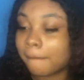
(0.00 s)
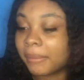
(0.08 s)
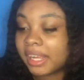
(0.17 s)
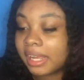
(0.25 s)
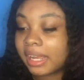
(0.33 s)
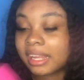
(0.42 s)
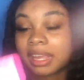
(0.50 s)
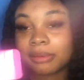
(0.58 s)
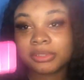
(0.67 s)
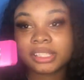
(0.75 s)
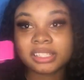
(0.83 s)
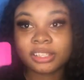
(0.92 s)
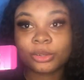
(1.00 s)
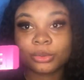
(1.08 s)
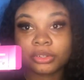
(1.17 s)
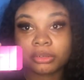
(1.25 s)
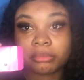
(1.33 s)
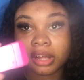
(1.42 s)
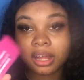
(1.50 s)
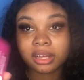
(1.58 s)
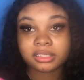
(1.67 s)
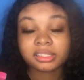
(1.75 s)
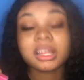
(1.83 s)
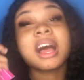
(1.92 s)
But yeah, it came with this cute little
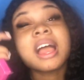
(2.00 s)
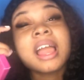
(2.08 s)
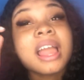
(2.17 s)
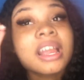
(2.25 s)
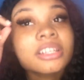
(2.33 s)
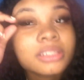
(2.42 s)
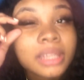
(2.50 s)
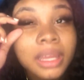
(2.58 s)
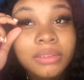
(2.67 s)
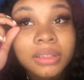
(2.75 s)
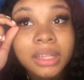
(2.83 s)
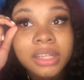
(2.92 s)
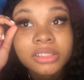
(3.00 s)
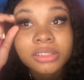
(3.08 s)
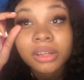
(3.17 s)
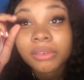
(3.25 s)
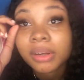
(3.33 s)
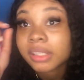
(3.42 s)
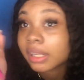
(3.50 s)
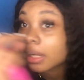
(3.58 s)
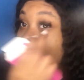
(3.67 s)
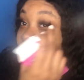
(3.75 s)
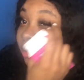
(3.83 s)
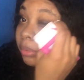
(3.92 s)
box. I actually have the lashes on right
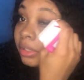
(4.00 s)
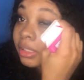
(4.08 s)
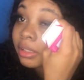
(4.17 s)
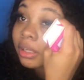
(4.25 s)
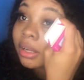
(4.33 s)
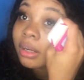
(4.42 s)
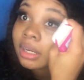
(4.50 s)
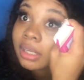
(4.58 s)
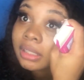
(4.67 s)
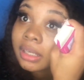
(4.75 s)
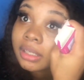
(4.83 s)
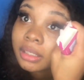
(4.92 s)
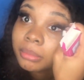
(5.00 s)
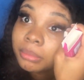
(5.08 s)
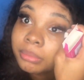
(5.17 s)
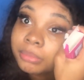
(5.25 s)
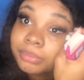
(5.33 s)
now. They're pretty long. I like them.